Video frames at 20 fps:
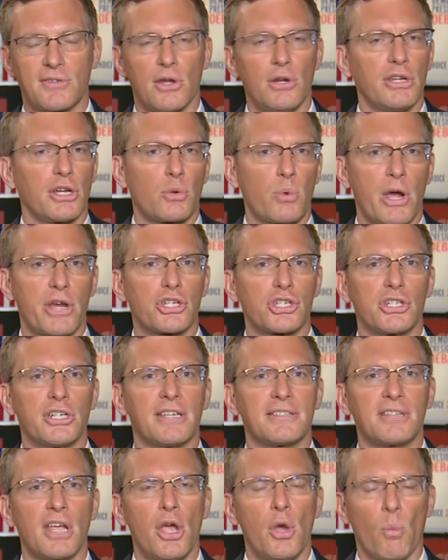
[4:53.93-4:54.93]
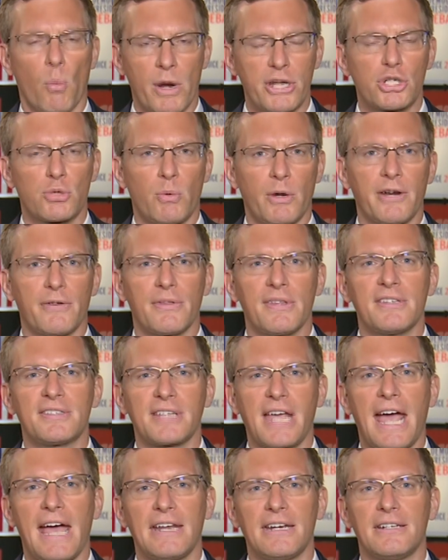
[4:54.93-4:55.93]
The only question is which one of these
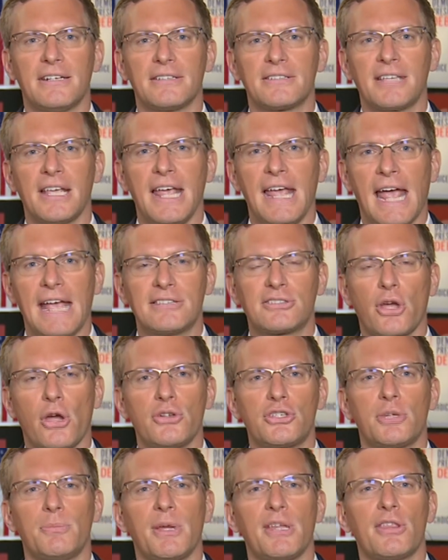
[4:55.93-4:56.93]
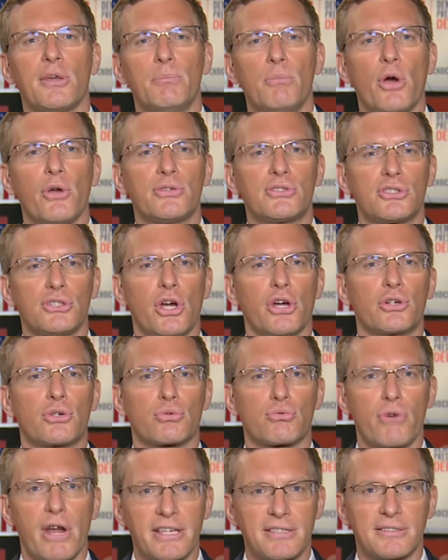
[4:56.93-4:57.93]
candidates is to be the most
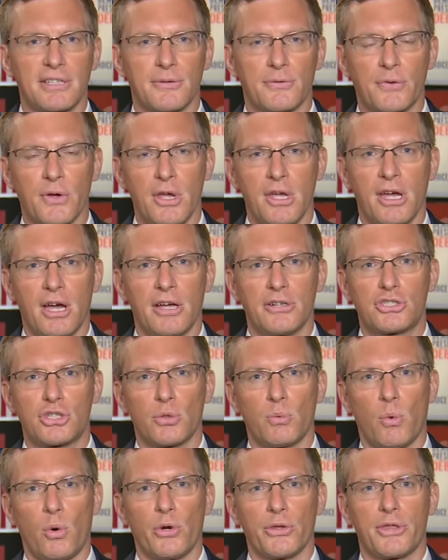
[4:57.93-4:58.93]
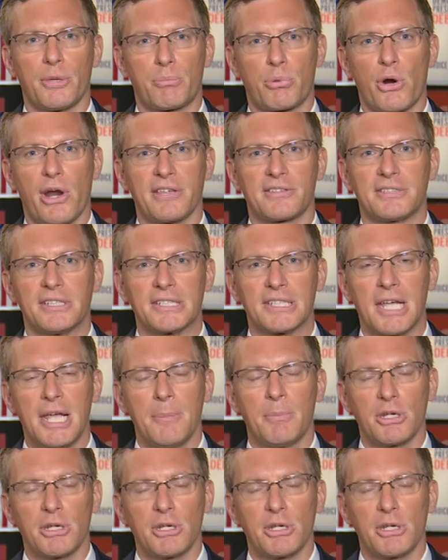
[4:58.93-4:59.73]
aggressive uh, toward the president.